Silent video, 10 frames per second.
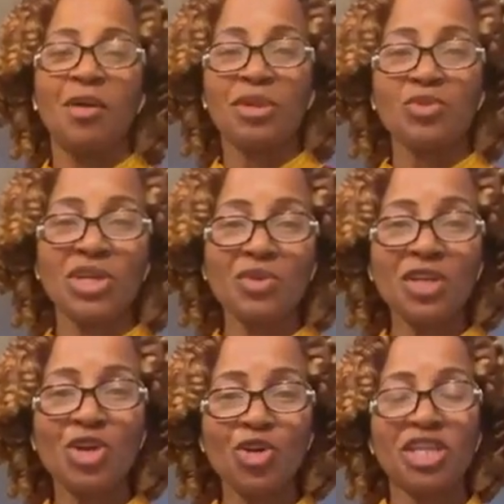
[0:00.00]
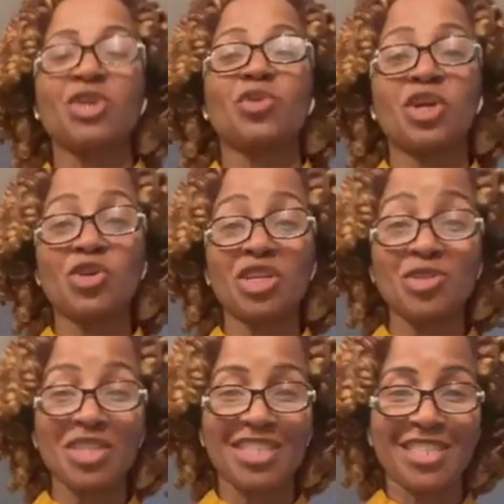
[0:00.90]
but where are we going? We are going
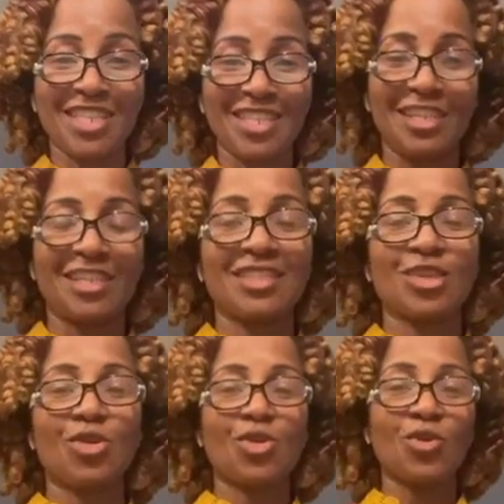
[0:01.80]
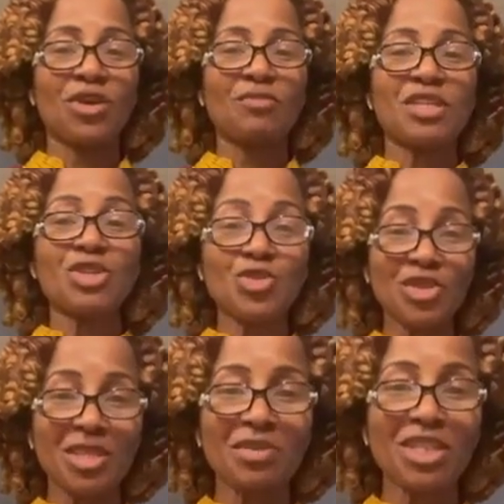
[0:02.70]
to Tanzania. So we have been
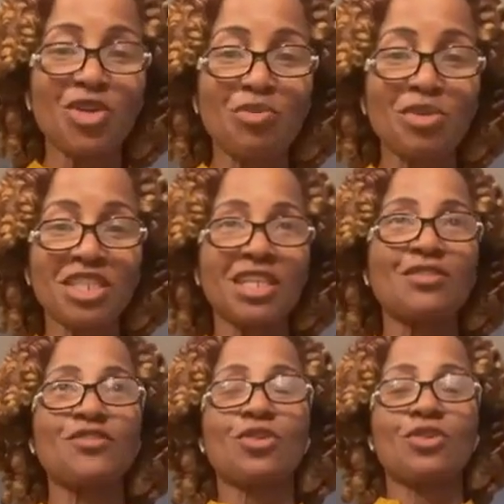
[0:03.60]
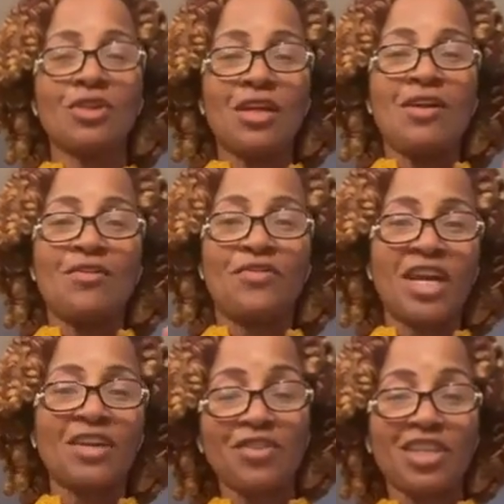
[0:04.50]
doing the medical mission for
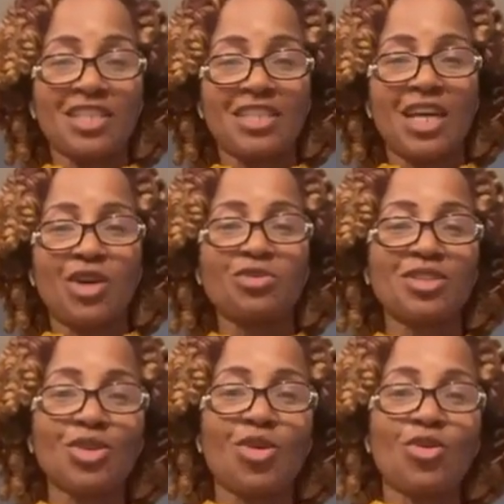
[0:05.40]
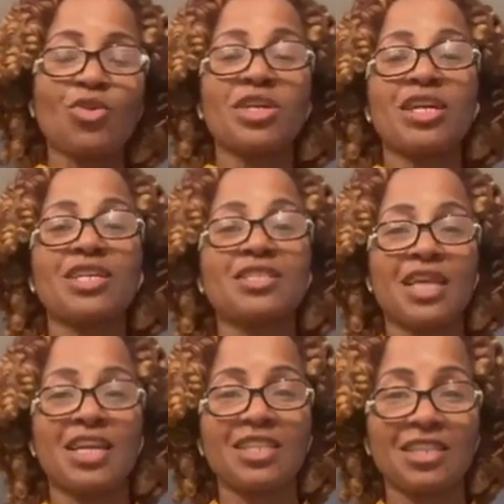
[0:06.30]
five years now. So we are
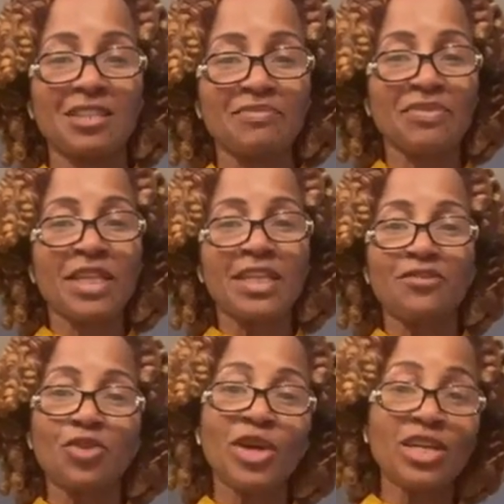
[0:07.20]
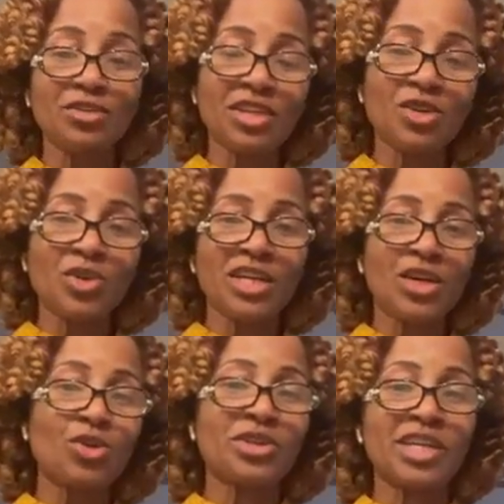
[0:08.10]
excited. If you're a healthcare worker
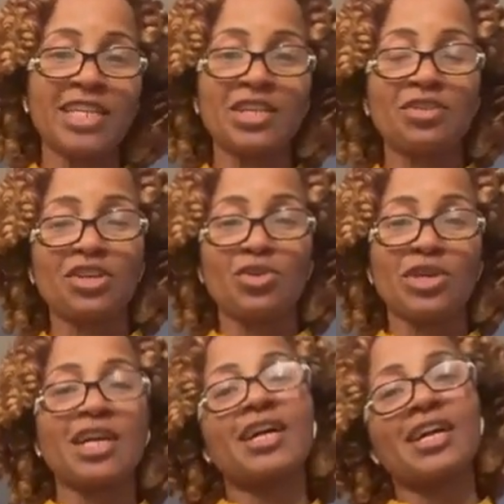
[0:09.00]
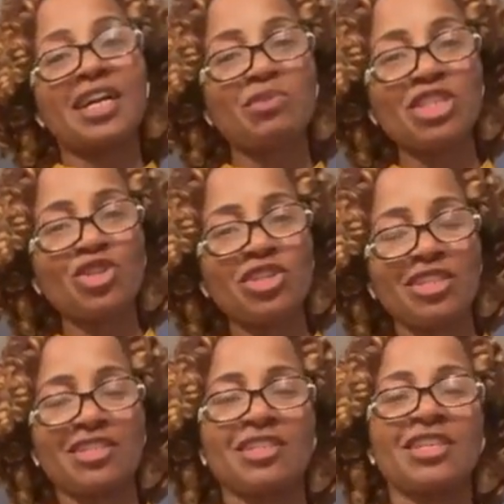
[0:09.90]
or non-healthcare worker, come and join
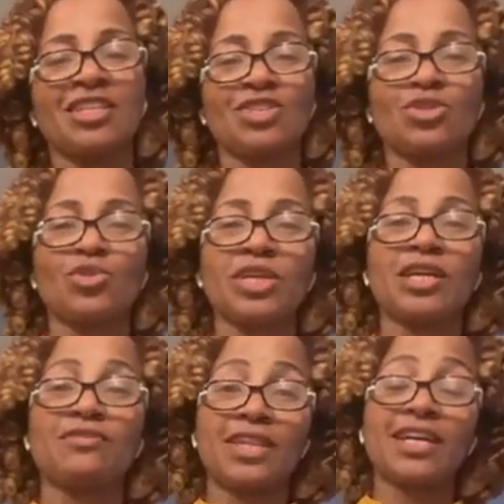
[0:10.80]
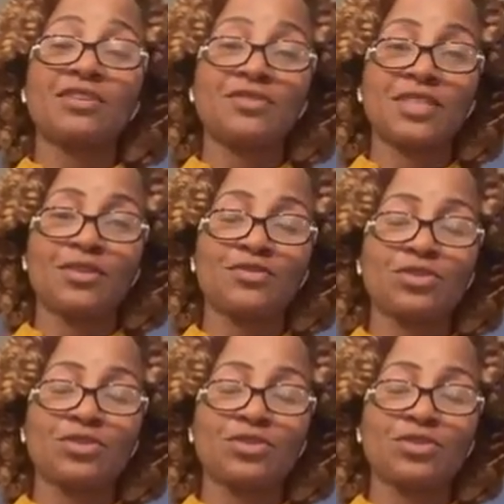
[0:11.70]
us. So we have a lot of stuff